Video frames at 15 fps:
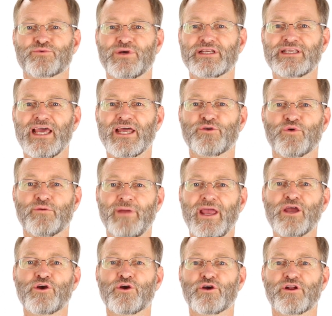we intend to
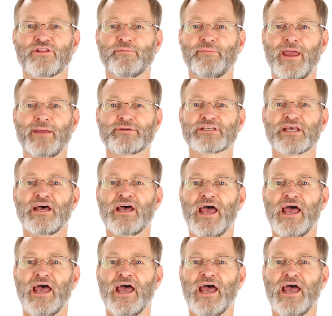remain current on the payments,